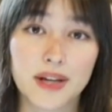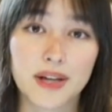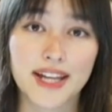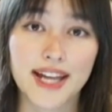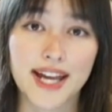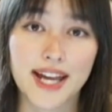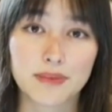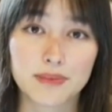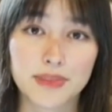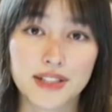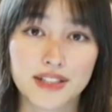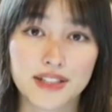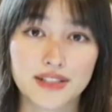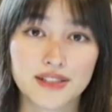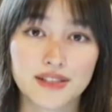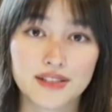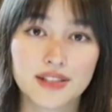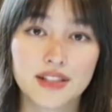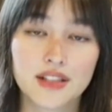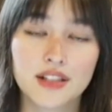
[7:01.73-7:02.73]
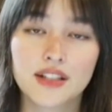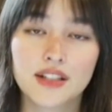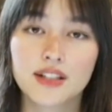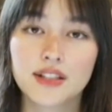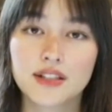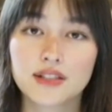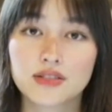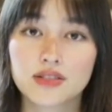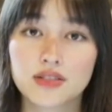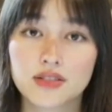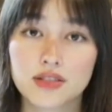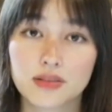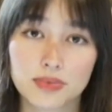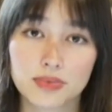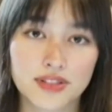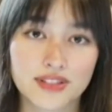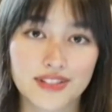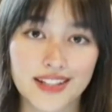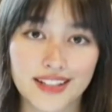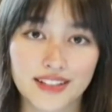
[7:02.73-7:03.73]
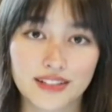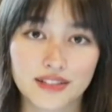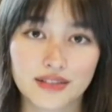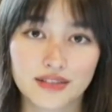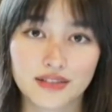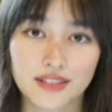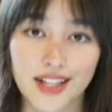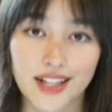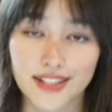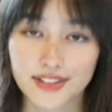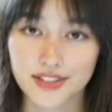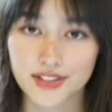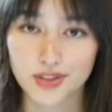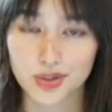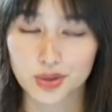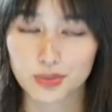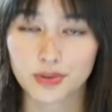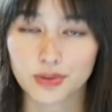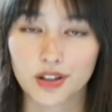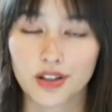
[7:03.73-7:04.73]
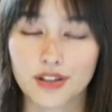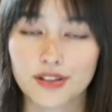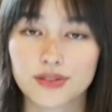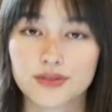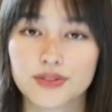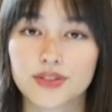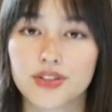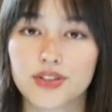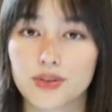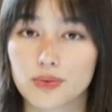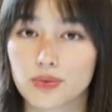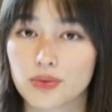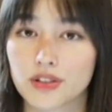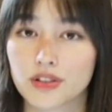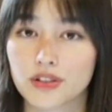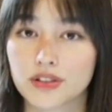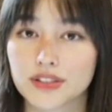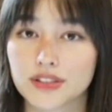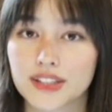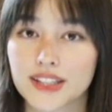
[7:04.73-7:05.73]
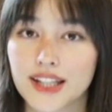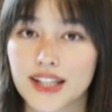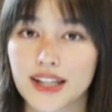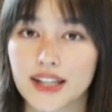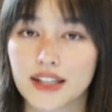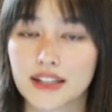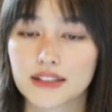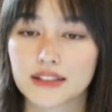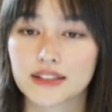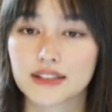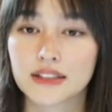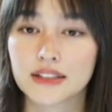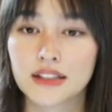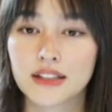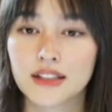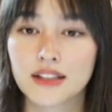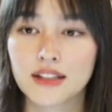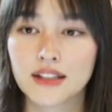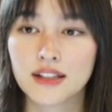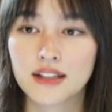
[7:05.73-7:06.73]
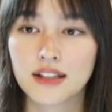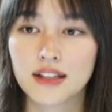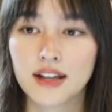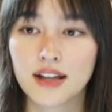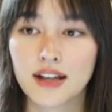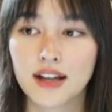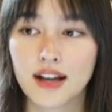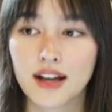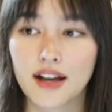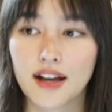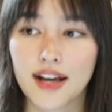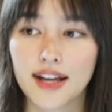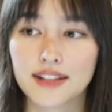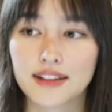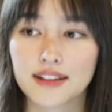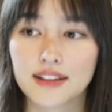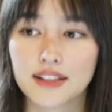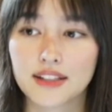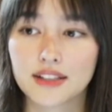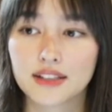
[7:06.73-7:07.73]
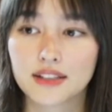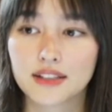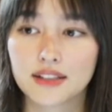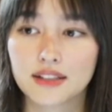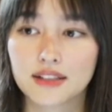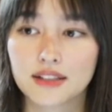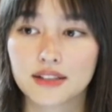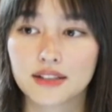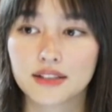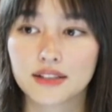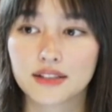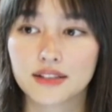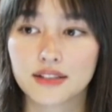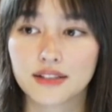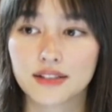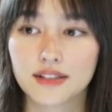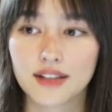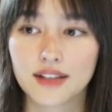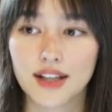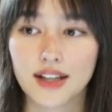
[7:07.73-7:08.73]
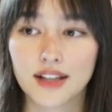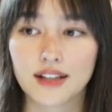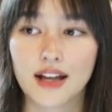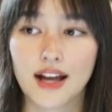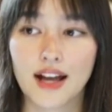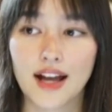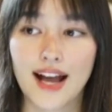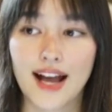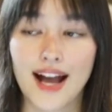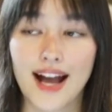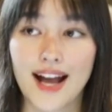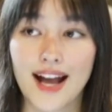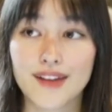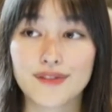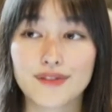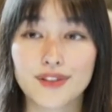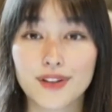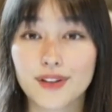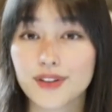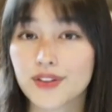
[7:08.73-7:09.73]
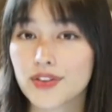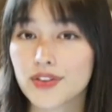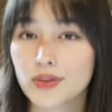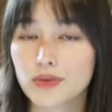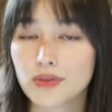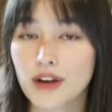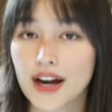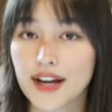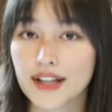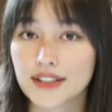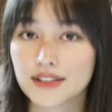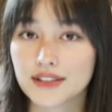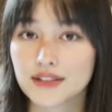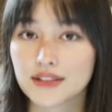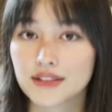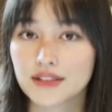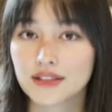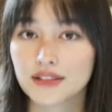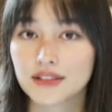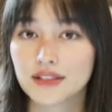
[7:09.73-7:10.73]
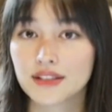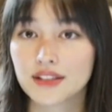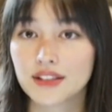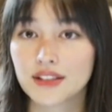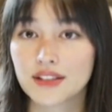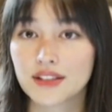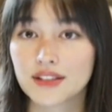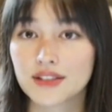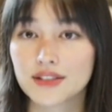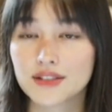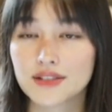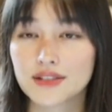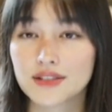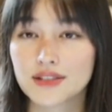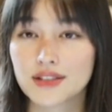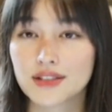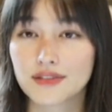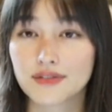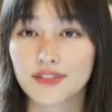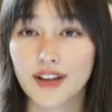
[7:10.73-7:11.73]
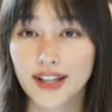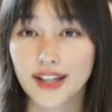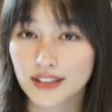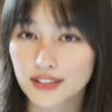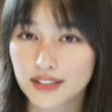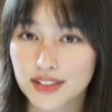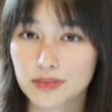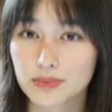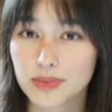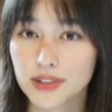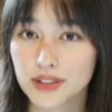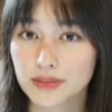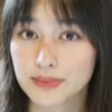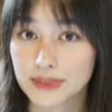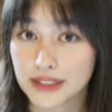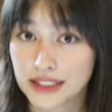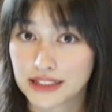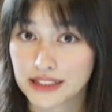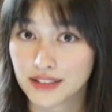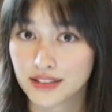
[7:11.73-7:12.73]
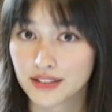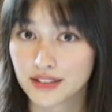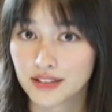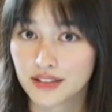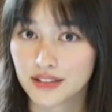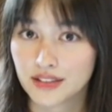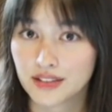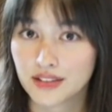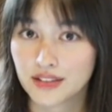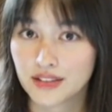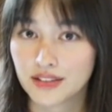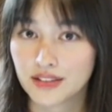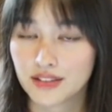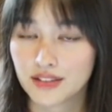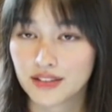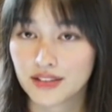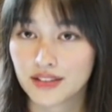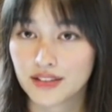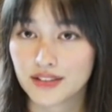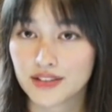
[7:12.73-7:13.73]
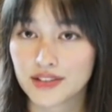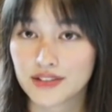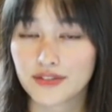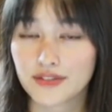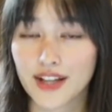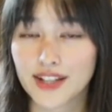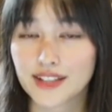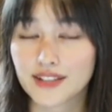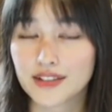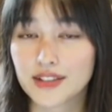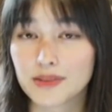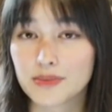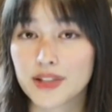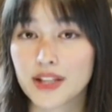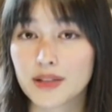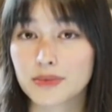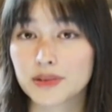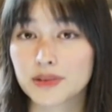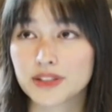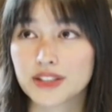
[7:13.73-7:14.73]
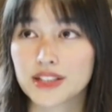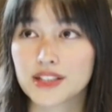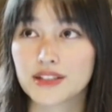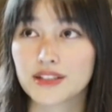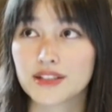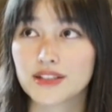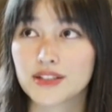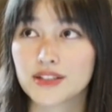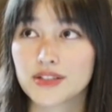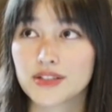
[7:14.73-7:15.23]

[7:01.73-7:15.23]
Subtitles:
my happiness to present Liza Soberano to the world, and I think that I've earned the right to finally be me, to finally be able to